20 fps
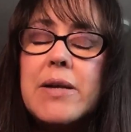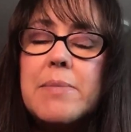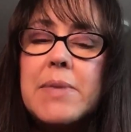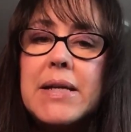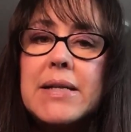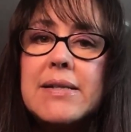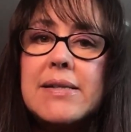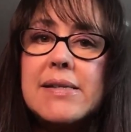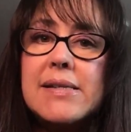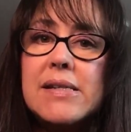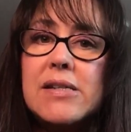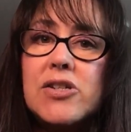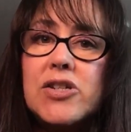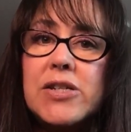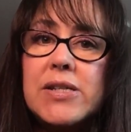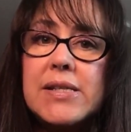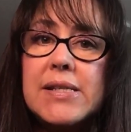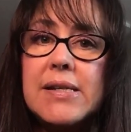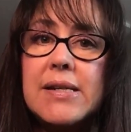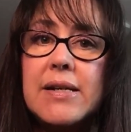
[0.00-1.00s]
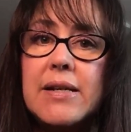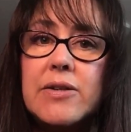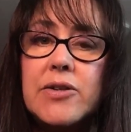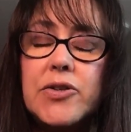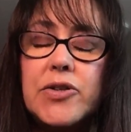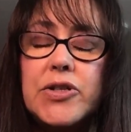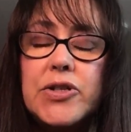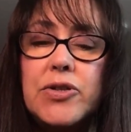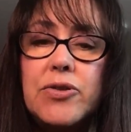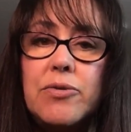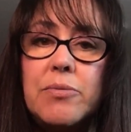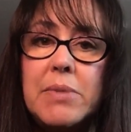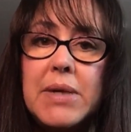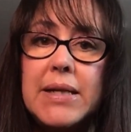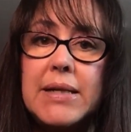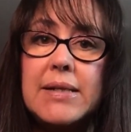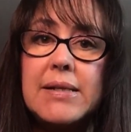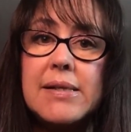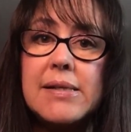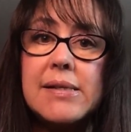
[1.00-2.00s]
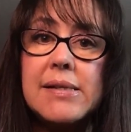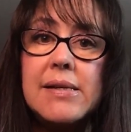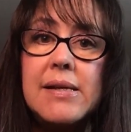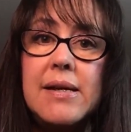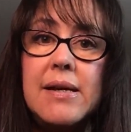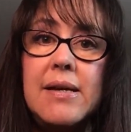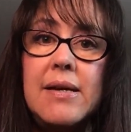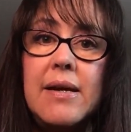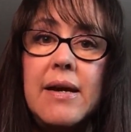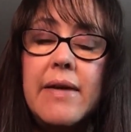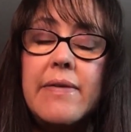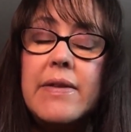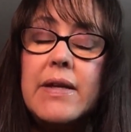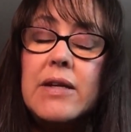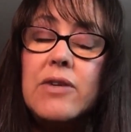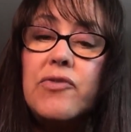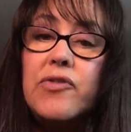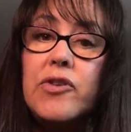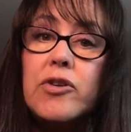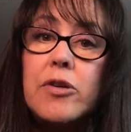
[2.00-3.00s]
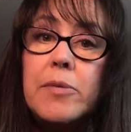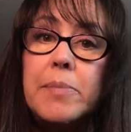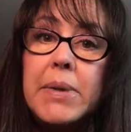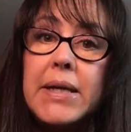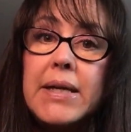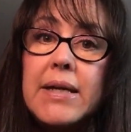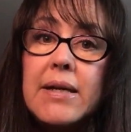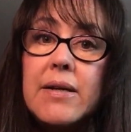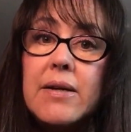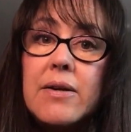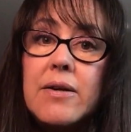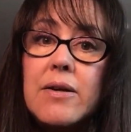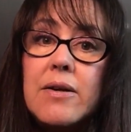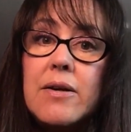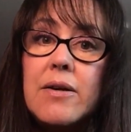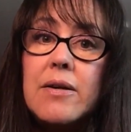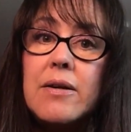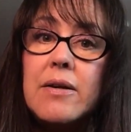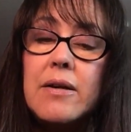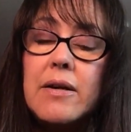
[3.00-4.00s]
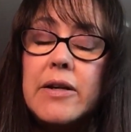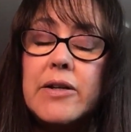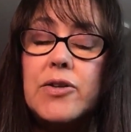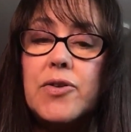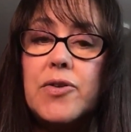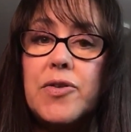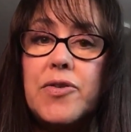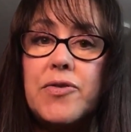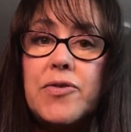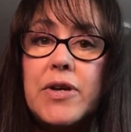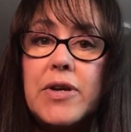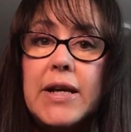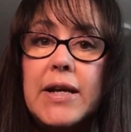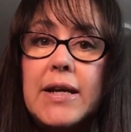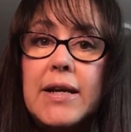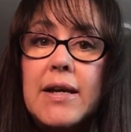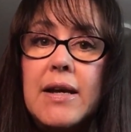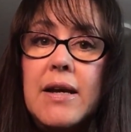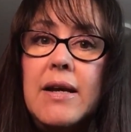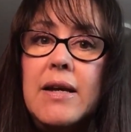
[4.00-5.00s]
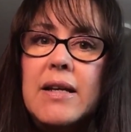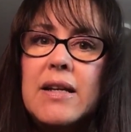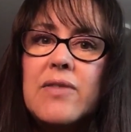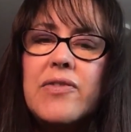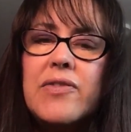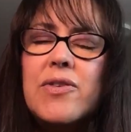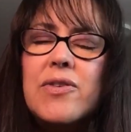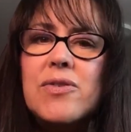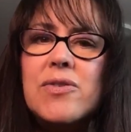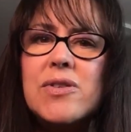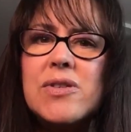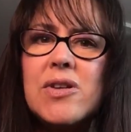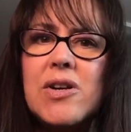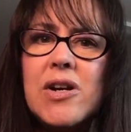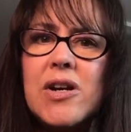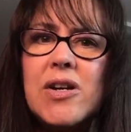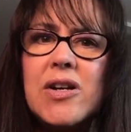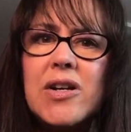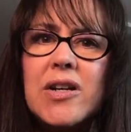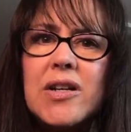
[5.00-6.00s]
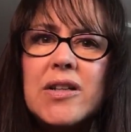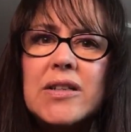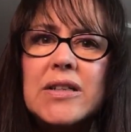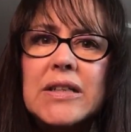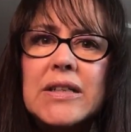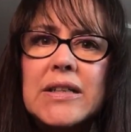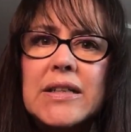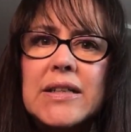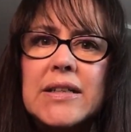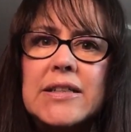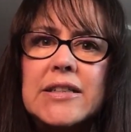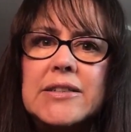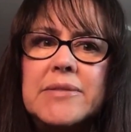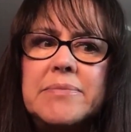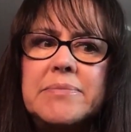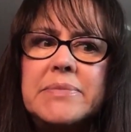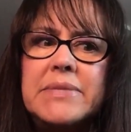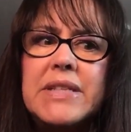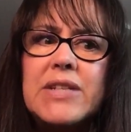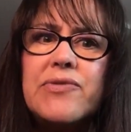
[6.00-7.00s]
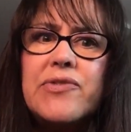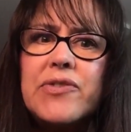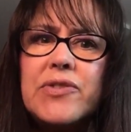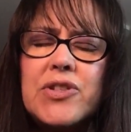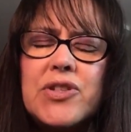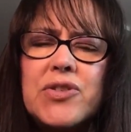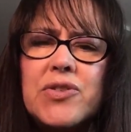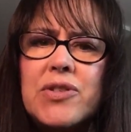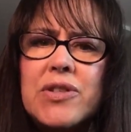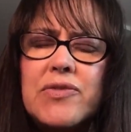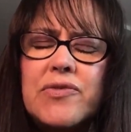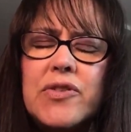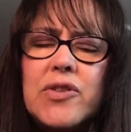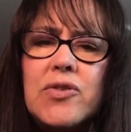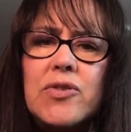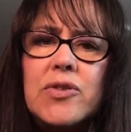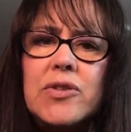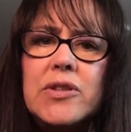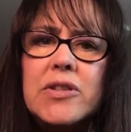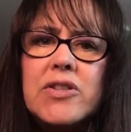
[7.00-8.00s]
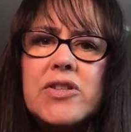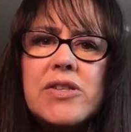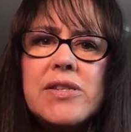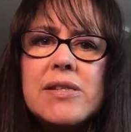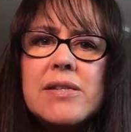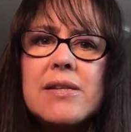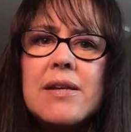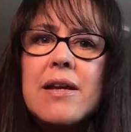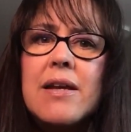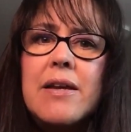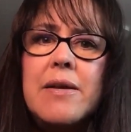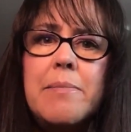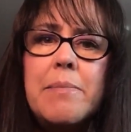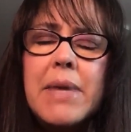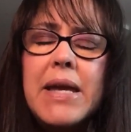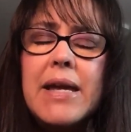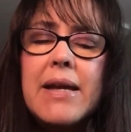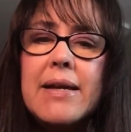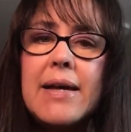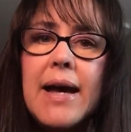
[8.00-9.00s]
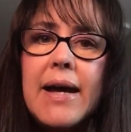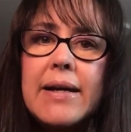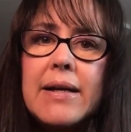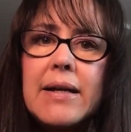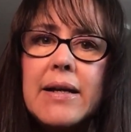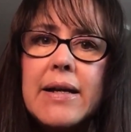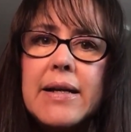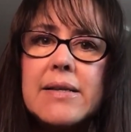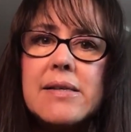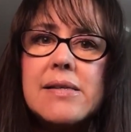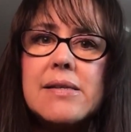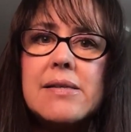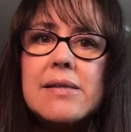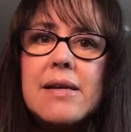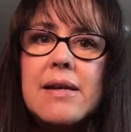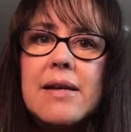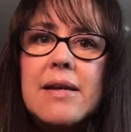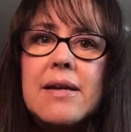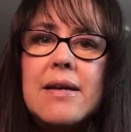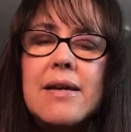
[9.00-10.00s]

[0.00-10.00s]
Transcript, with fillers: to make decisions in under two minutes, and then if you're a beginner, under three. If those are uh, diff too difficult, just make guidelines